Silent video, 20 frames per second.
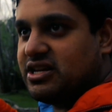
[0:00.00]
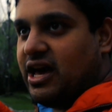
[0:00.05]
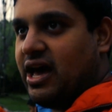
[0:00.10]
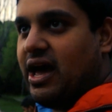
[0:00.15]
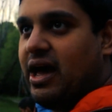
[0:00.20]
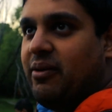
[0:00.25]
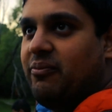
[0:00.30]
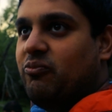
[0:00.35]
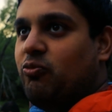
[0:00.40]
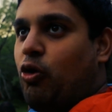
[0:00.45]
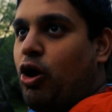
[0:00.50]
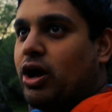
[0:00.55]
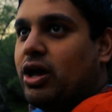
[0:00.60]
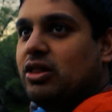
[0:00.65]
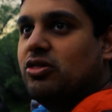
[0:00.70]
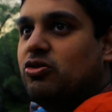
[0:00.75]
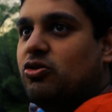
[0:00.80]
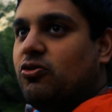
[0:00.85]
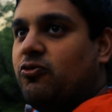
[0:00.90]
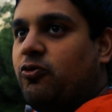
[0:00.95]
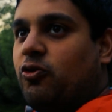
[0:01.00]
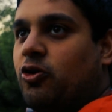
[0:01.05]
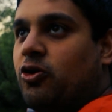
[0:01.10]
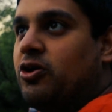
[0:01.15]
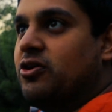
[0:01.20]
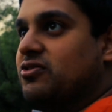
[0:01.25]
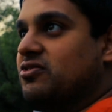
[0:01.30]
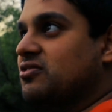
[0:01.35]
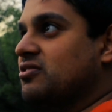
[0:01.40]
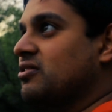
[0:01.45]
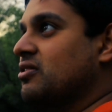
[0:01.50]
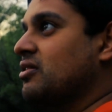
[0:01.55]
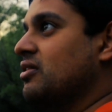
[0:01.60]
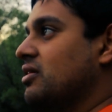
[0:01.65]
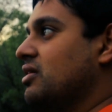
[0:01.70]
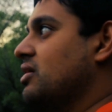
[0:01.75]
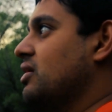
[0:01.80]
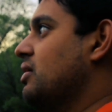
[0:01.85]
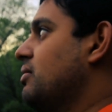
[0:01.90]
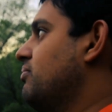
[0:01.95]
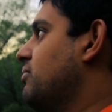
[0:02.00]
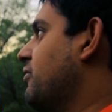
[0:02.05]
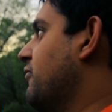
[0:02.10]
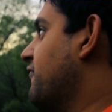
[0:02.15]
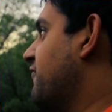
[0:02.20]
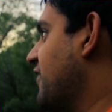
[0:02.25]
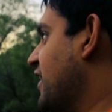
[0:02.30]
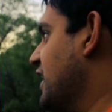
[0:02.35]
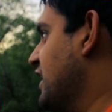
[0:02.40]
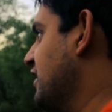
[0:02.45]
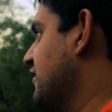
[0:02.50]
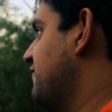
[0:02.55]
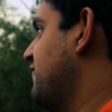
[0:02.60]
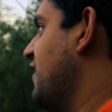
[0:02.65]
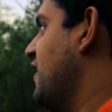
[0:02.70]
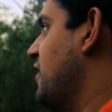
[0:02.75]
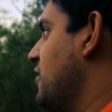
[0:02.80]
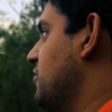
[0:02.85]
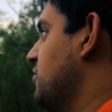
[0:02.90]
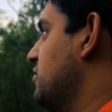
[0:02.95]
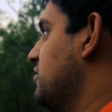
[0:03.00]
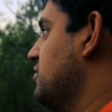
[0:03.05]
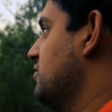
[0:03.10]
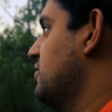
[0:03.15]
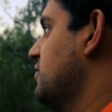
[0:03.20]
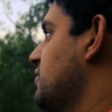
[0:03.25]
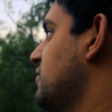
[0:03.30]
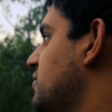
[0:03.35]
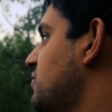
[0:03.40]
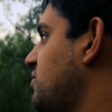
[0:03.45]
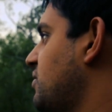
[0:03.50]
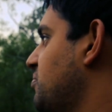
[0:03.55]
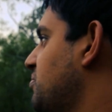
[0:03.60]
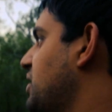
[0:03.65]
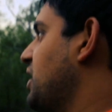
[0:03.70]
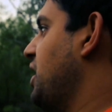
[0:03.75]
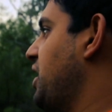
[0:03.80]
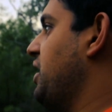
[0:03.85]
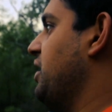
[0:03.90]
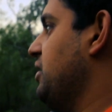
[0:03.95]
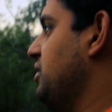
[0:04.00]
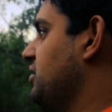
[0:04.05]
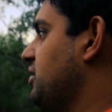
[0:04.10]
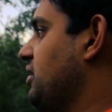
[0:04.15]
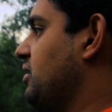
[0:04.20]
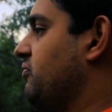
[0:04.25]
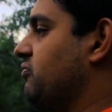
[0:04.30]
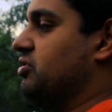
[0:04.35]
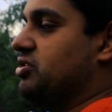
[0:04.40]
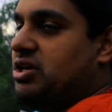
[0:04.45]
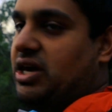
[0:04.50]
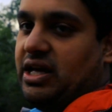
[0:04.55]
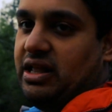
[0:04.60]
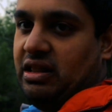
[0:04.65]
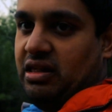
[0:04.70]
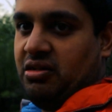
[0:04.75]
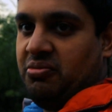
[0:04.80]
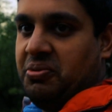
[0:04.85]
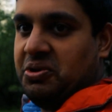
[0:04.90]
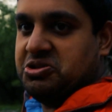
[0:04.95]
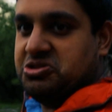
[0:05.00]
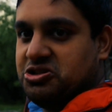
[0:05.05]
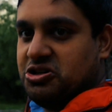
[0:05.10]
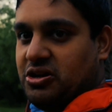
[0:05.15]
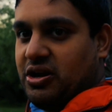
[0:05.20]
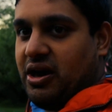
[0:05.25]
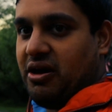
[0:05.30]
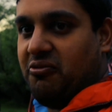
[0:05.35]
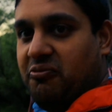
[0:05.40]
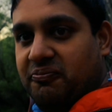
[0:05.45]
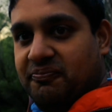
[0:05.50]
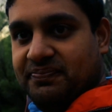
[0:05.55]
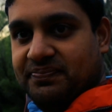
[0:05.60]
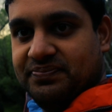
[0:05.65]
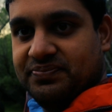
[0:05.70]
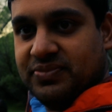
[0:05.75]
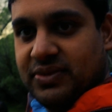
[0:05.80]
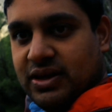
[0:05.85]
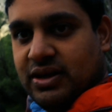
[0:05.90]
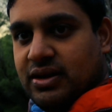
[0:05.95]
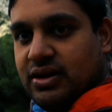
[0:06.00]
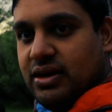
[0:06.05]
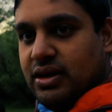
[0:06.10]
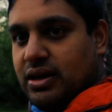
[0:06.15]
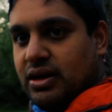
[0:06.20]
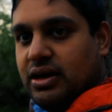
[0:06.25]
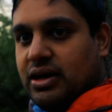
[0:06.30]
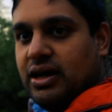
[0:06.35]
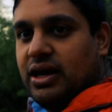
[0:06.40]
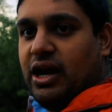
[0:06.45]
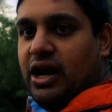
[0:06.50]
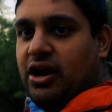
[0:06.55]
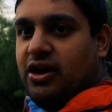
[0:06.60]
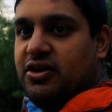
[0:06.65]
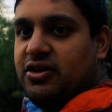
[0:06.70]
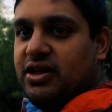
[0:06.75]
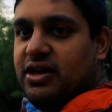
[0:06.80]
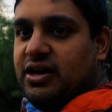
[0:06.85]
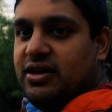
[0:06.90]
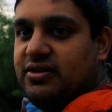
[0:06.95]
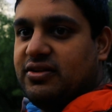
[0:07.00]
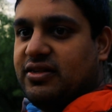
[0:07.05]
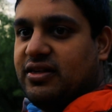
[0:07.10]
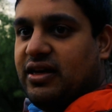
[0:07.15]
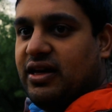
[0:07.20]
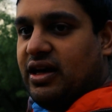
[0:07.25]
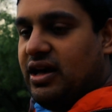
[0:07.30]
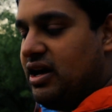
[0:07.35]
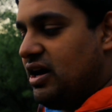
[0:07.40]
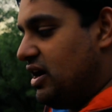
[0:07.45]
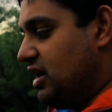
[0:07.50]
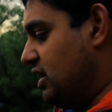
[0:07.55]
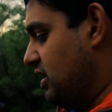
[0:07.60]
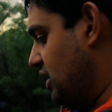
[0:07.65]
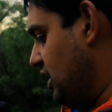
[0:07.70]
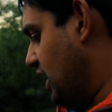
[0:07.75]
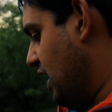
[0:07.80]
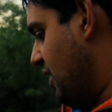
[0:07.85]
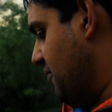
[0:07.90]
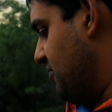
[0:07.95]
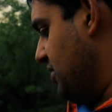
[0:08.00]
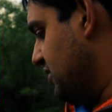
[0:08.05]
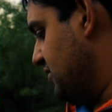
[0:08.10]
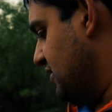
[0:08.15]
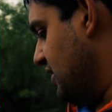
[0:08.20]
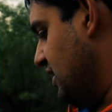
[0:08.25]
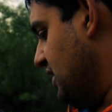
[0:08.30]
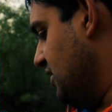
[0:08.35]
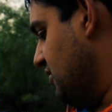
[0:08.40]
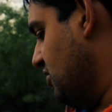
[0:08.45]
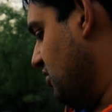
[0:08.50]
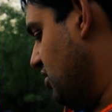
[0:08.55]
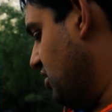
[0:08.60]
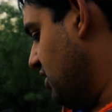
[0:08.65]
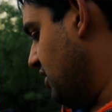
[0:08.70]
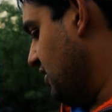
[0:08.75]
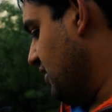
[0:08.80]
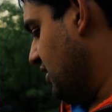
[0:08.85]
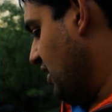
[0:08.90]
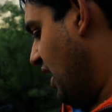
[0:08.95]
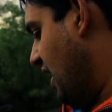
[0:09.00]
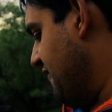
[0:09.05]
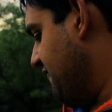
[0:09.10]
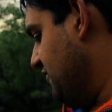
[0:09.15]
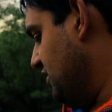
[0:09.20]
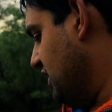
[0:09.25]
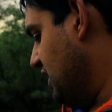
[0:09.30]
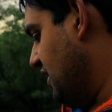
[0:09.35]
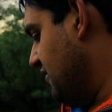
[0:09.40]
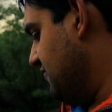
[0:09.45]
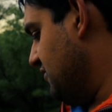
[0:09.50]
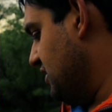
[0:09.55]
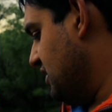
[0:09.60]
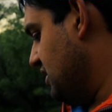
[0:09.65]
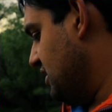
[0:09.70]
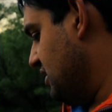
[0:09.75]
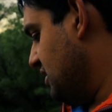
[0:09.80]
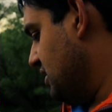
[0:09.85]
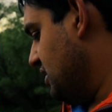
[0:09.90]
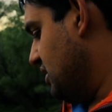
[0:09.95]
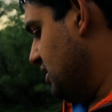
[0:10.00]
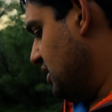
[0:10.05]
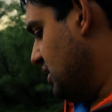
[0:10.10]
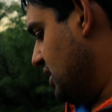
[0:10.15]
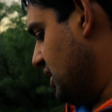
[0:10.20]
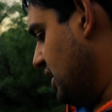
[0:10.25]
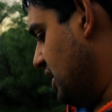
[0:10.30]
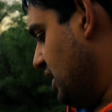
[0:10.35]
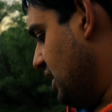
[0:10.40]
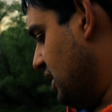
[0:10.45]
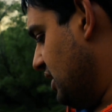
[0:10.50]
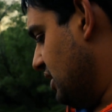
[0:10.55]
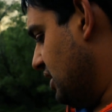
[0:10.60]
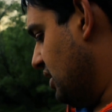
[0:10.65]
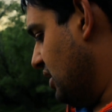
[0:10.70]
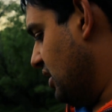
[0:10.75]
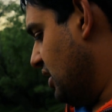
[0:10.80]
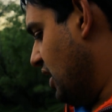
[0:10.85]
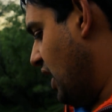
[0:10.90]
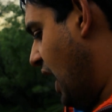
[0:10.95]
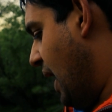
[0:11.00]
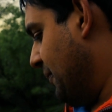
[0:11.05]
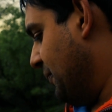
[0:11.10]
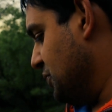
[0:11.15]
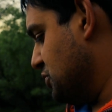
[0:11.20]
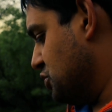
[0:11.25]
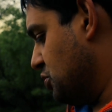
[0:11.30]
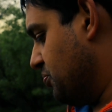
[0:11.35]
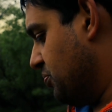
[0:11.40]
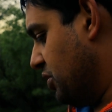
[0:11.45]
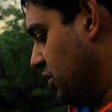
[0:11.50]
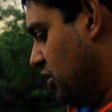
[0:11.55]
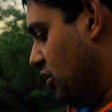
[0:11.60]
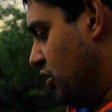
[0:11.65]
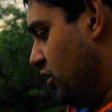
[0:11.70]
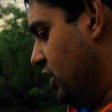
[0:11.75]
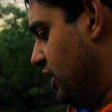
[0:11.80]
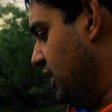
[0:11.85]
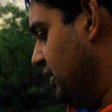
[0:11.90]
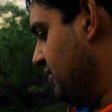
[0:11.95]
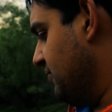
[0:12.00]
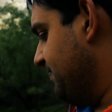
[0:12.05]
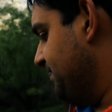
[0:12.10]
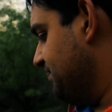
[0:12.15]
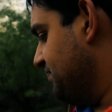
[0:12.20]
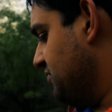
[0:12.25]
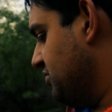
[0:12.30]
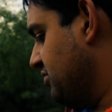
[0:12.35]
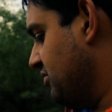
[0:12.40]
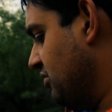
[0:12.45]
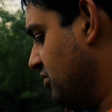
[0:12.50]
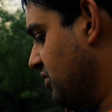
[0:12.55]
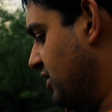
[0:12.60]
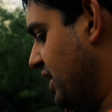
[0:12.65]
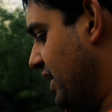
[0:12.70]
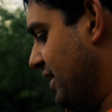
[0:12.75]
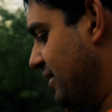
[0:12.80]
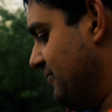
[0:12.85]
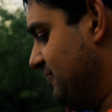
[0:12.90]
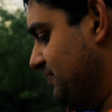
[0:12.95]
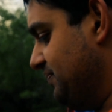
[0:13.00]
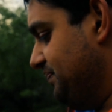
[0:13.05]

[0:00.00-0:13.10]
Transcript: time walking through the forest, but we finally found some light and we're taking this picture now. Here it is. I have my settings on as f11 and aperture priority, so that